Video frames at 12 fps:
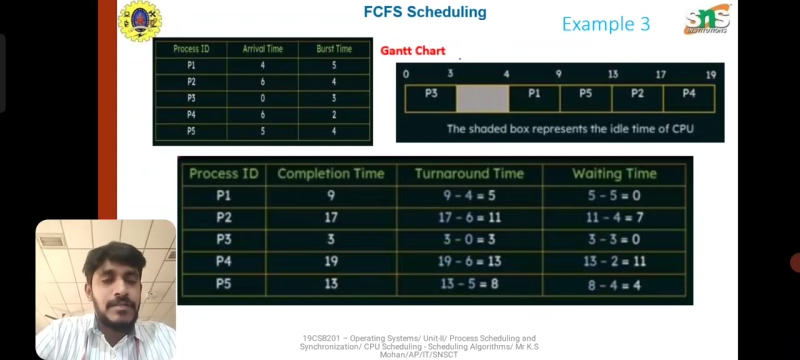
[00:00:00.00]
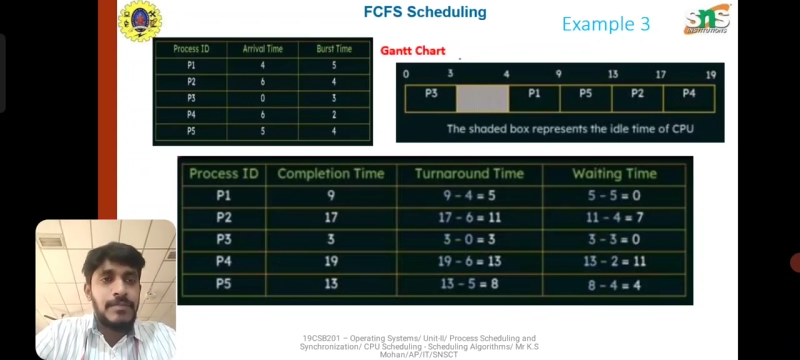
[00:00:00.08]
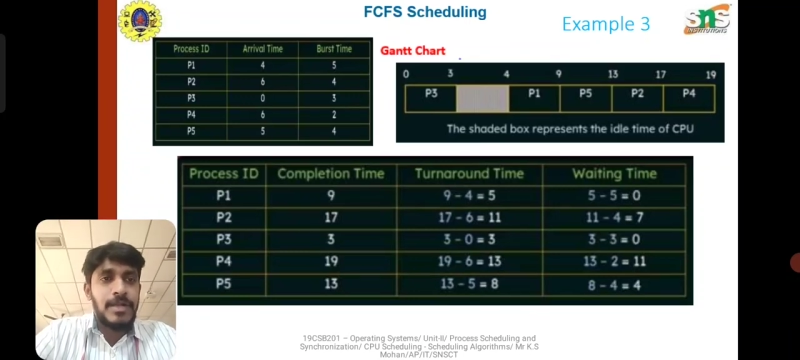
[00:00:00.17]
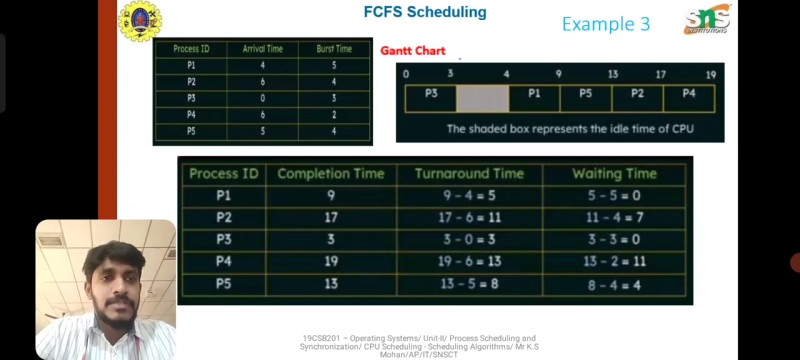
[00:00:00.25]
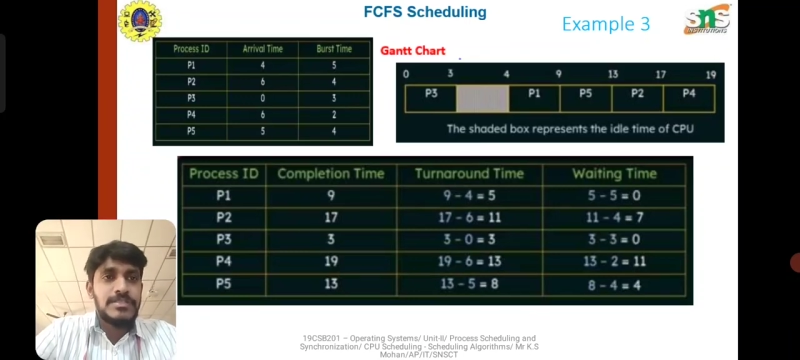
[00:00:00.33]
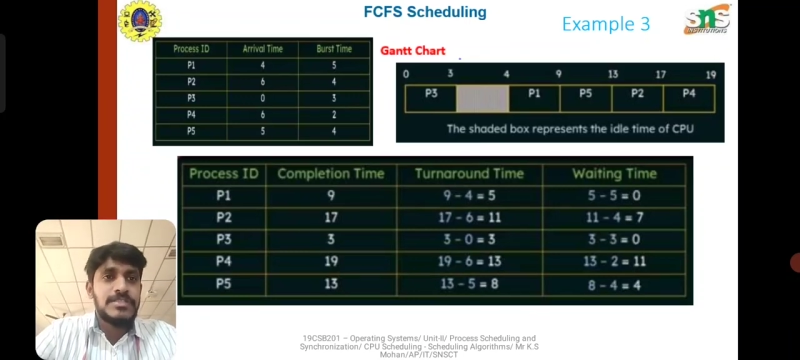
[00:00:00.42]
the
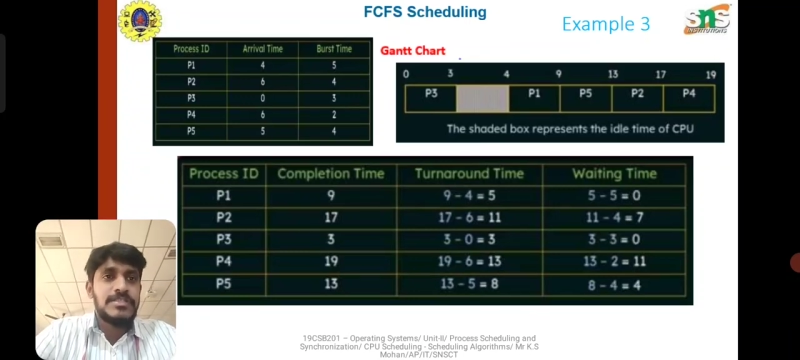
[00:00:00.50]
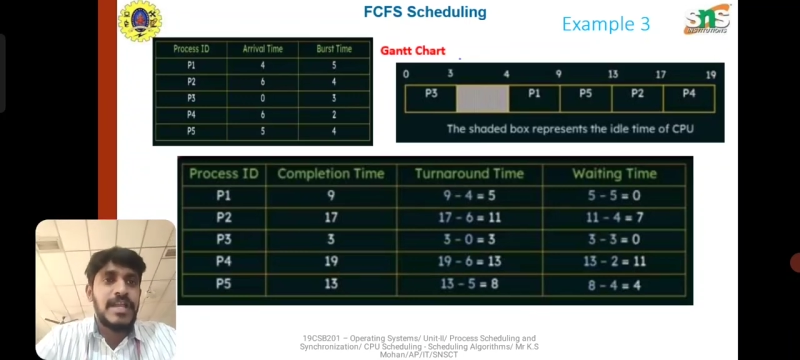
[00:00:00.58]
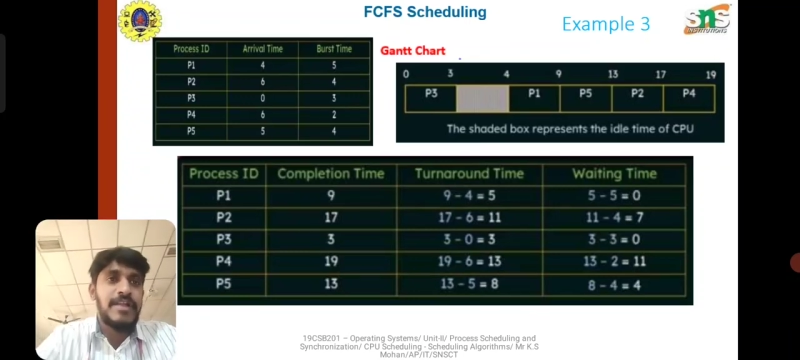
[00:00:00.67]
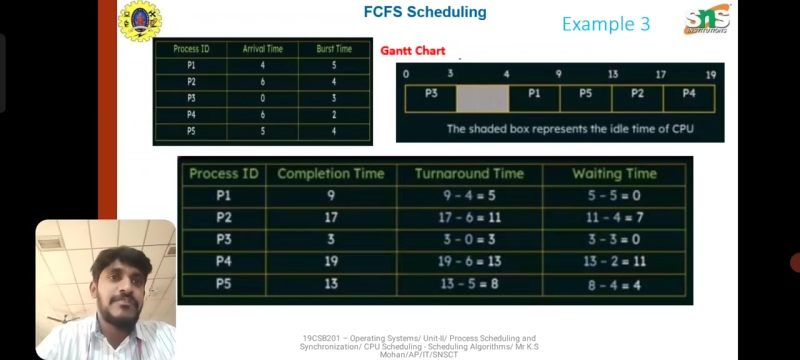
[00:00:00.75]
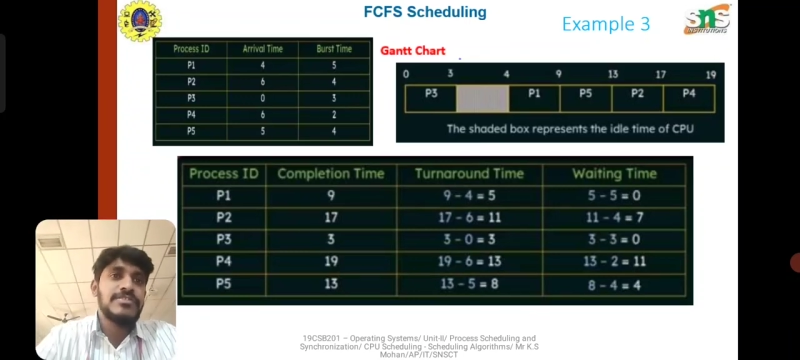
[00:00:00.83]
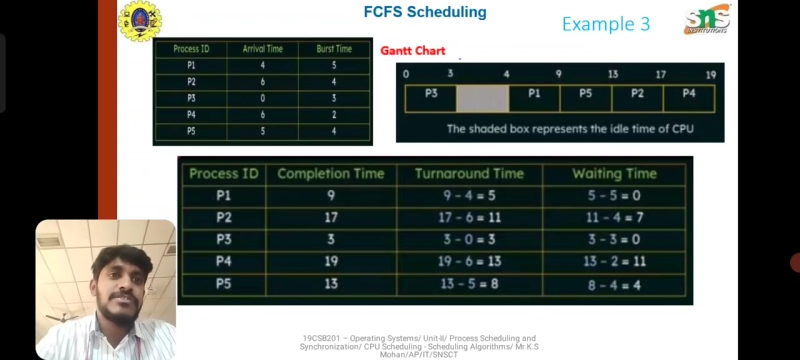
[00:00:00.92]
process
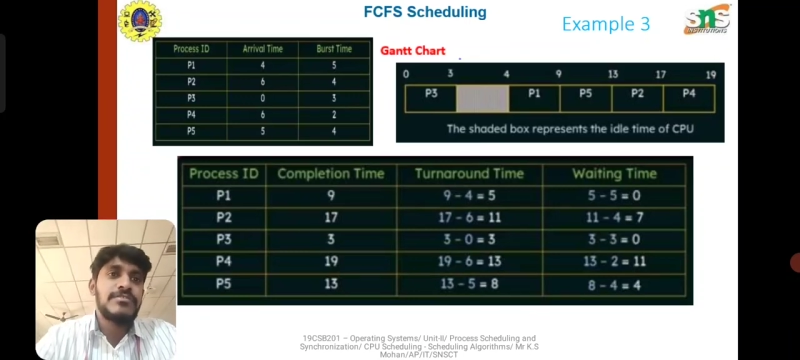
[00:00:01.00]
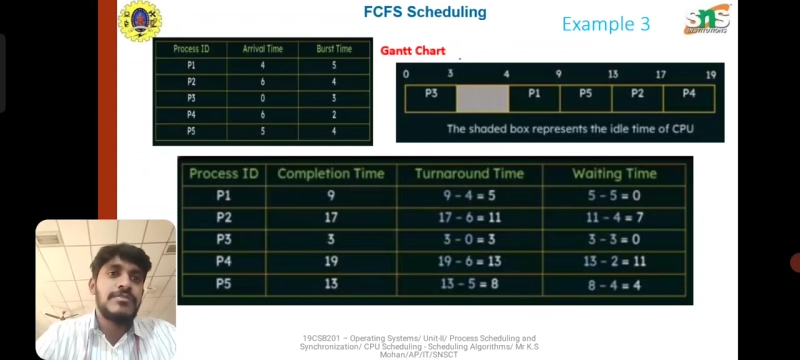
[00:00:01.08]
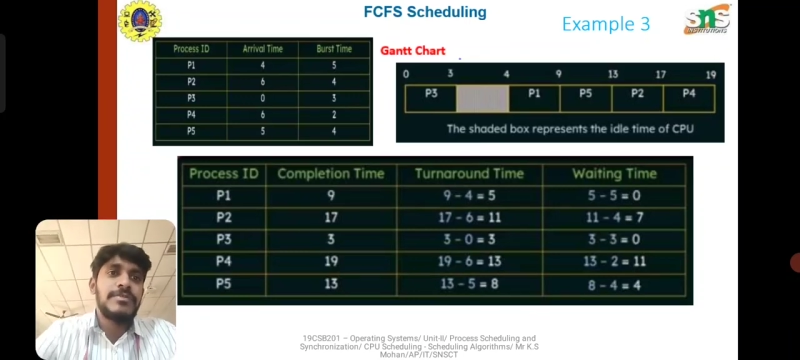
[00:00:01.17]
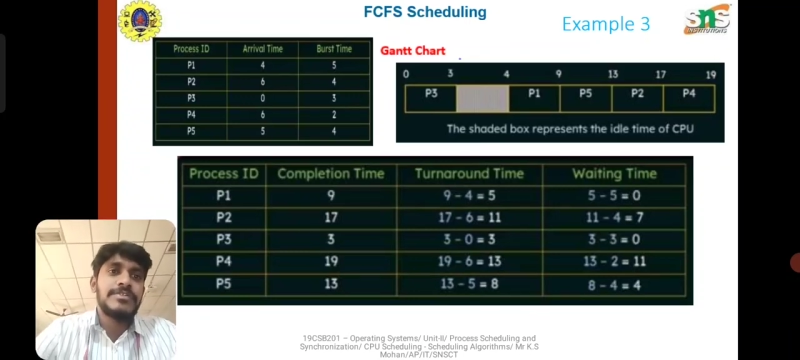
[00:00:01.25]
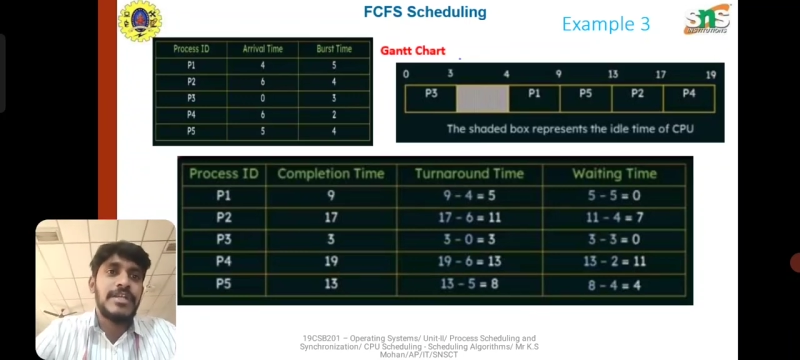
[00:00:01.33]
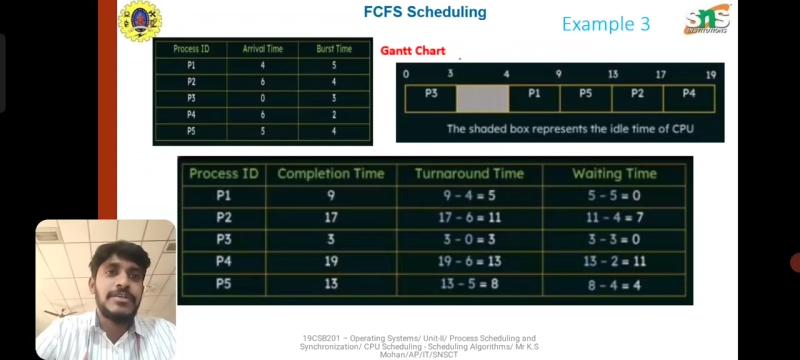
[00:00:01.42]
request
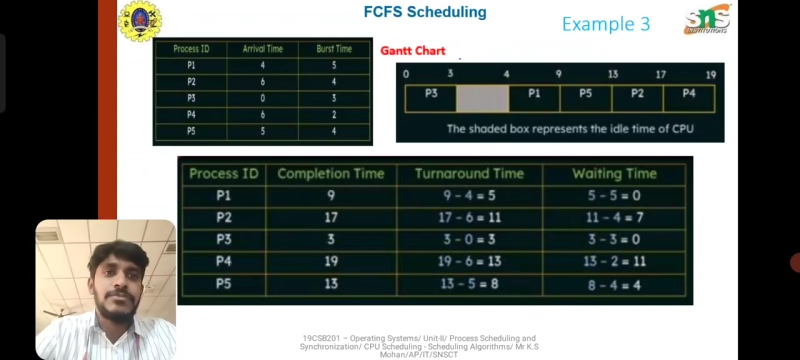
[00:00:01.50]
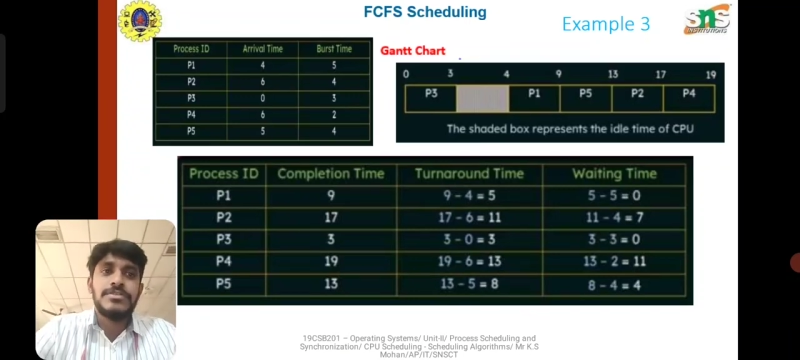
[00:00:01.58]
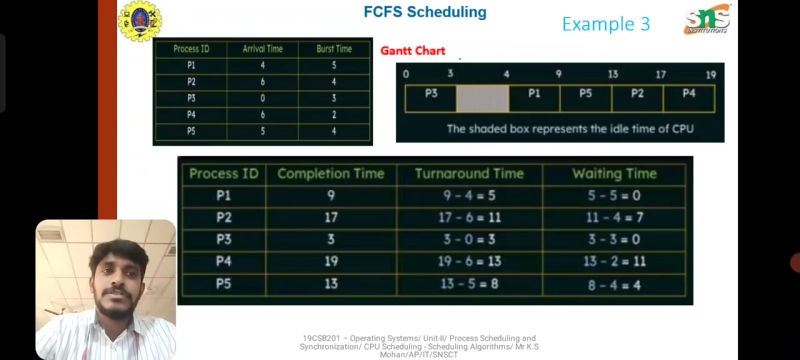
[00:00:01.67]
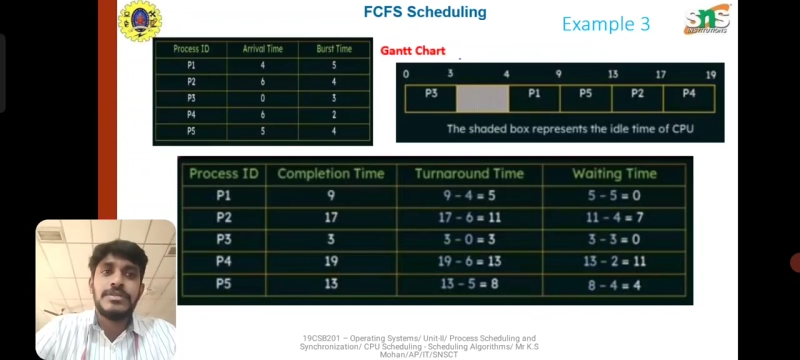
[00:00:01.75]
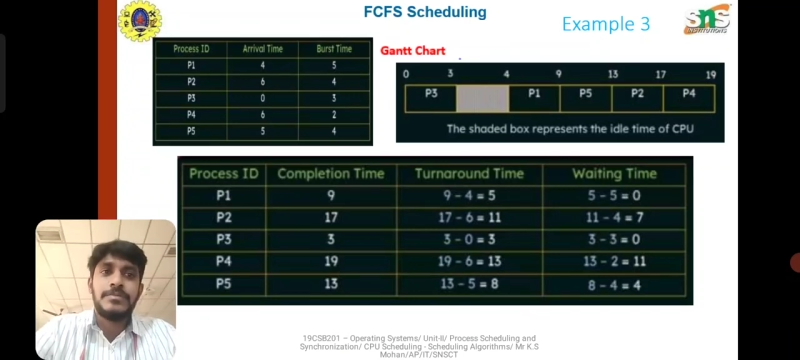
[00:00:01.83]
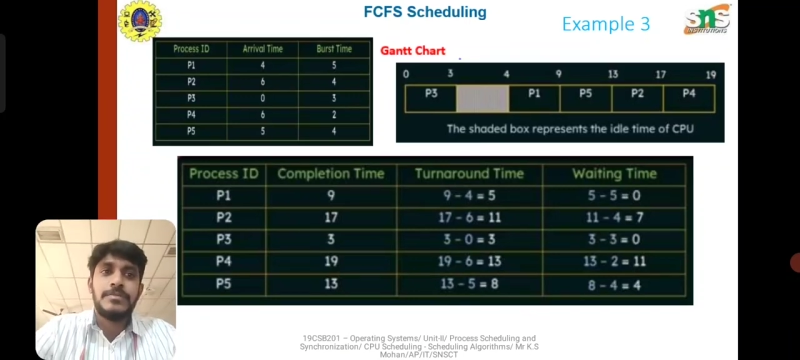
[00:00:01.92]
will be sent to
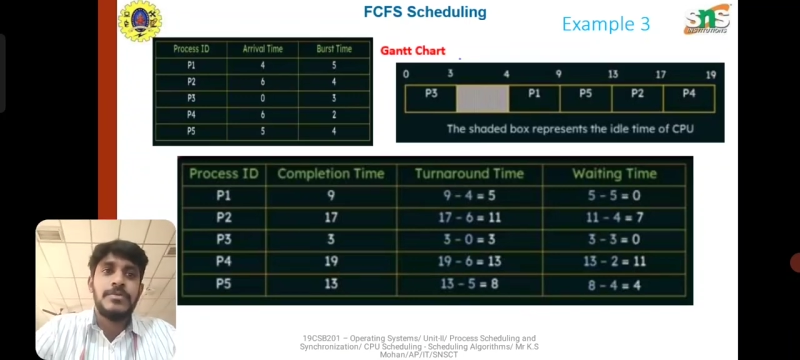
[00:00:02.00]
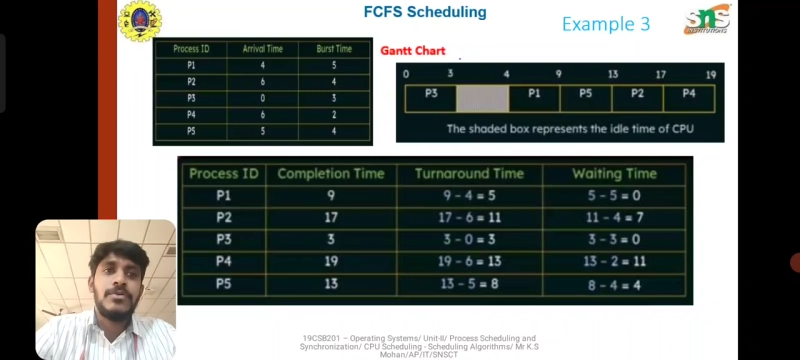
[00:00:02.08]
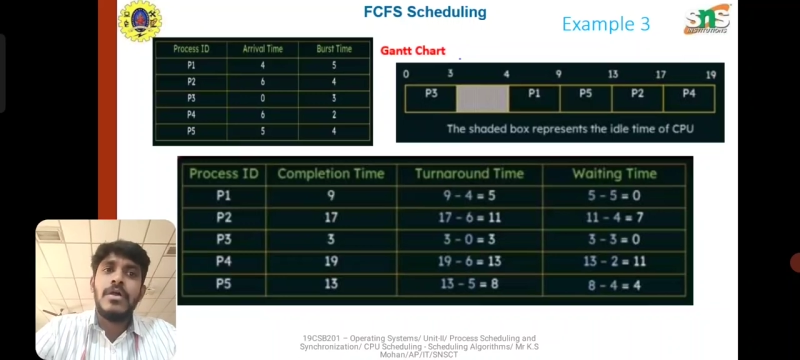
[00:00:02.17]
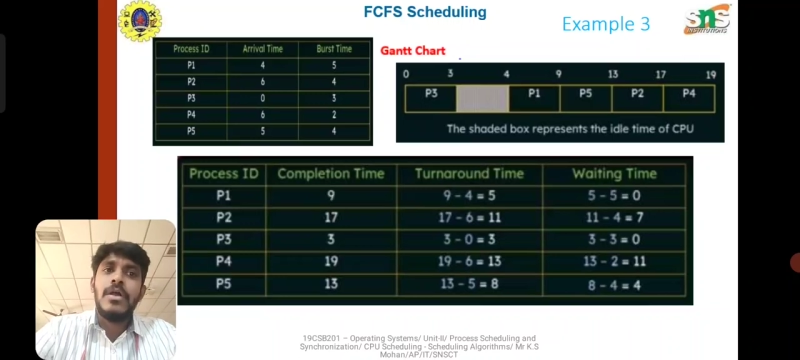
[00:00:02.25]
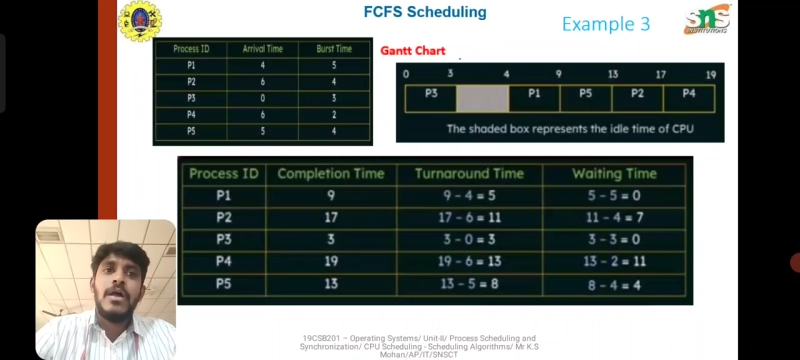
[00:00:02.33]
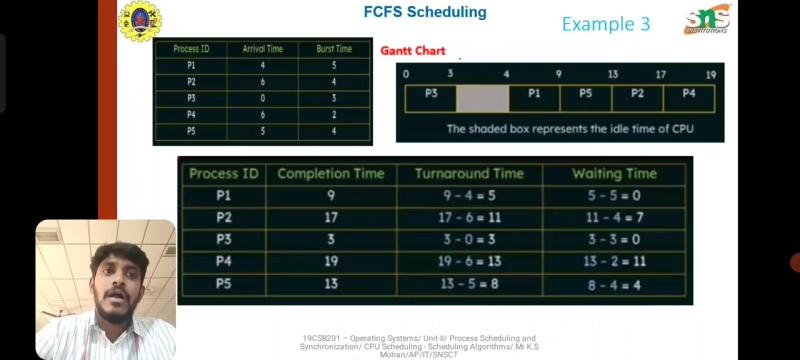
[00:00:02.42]
the CPU.